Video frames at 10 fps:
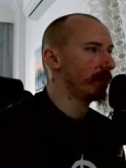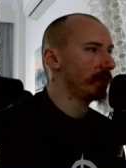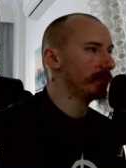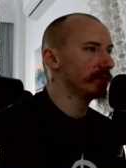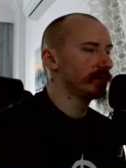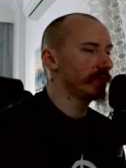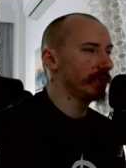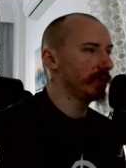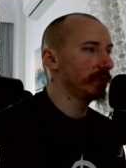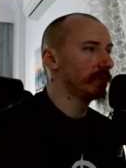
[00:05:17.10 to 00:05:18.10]

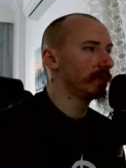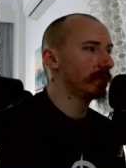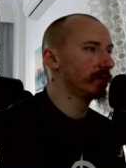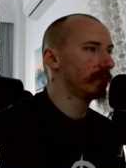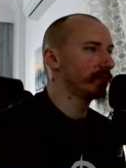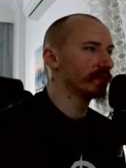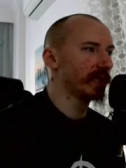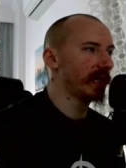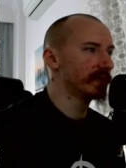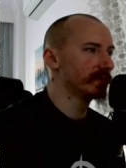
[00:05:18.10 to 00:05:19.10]
Machine, whose
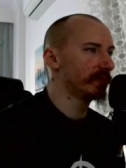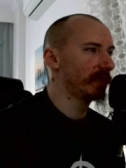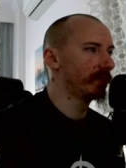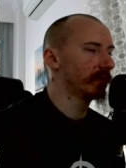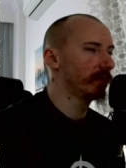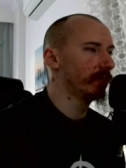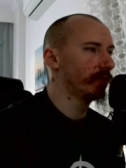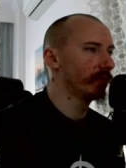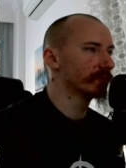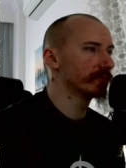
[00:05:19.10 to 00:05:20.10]
eyes are never
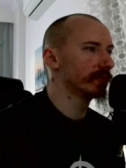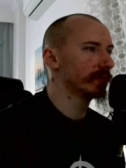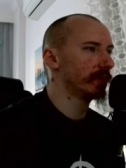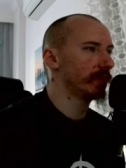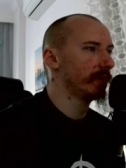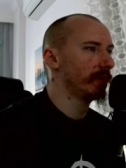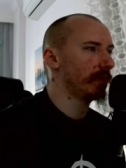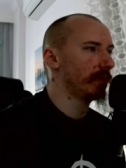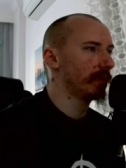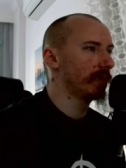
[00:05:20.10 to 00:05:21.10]
closed,
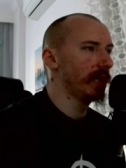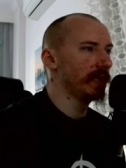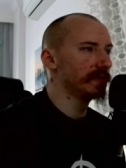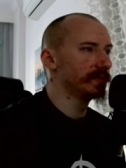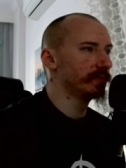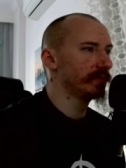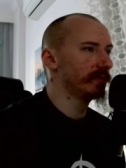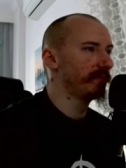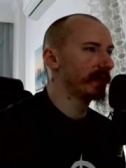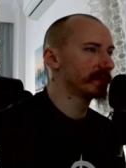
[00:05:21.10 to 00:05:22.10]
gaze into the
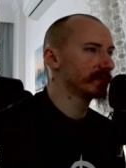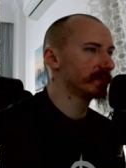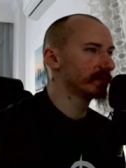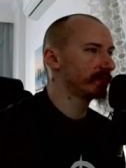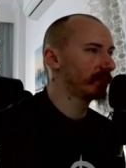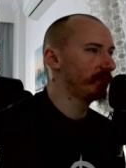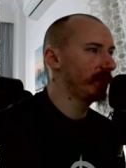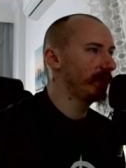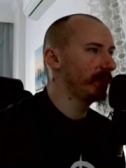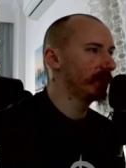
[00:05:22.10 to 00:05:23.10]
vastness of our
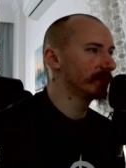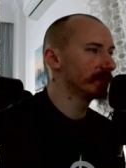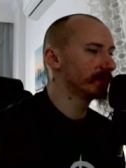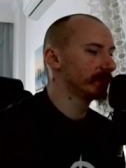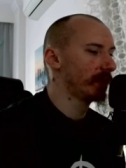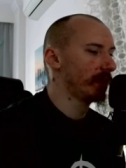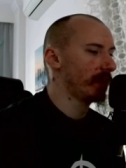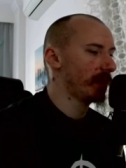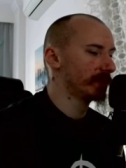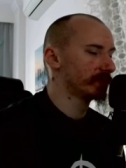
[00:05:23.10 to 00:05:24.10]
beings
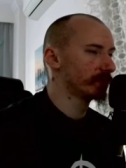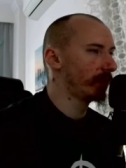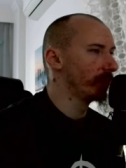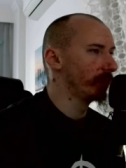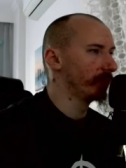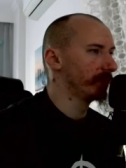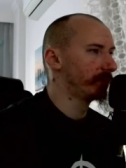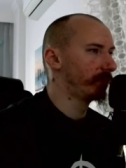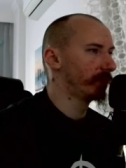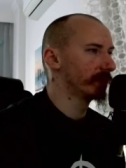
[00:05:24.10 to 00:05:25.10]
and swallow the
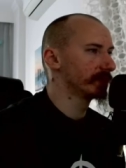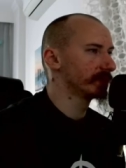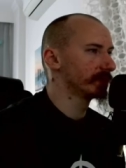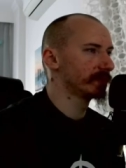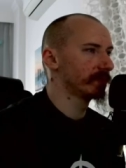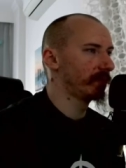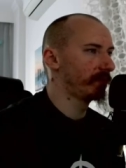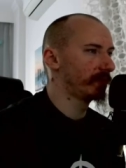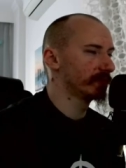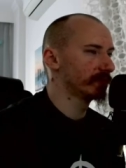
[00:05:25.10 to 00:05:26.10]
forests
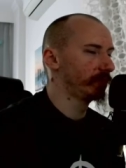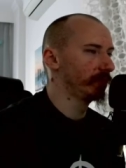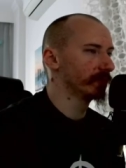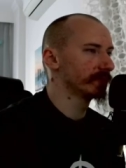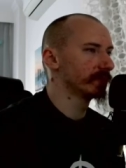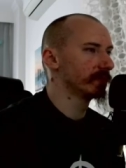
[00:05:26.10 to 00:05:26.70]
of our souls